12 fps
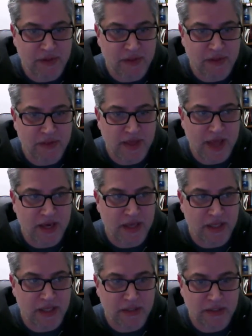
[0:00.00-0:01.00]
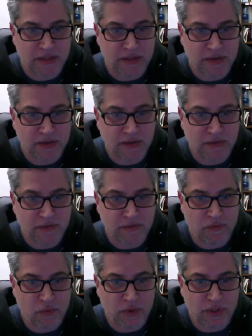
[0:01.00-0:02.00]
that is
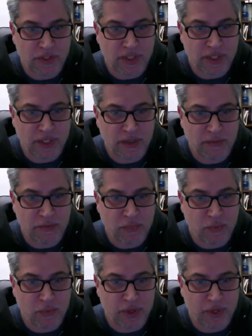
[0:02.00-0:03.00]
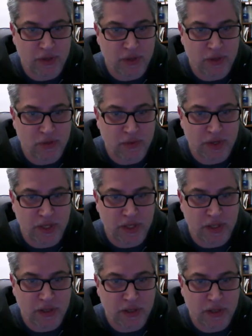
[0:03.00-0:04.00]
fourteen point
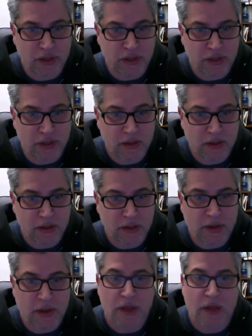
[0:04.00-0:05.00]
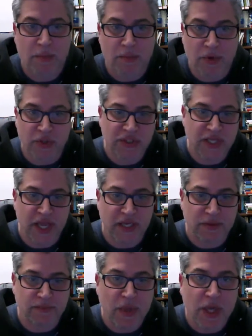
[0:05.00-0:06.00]
three percent.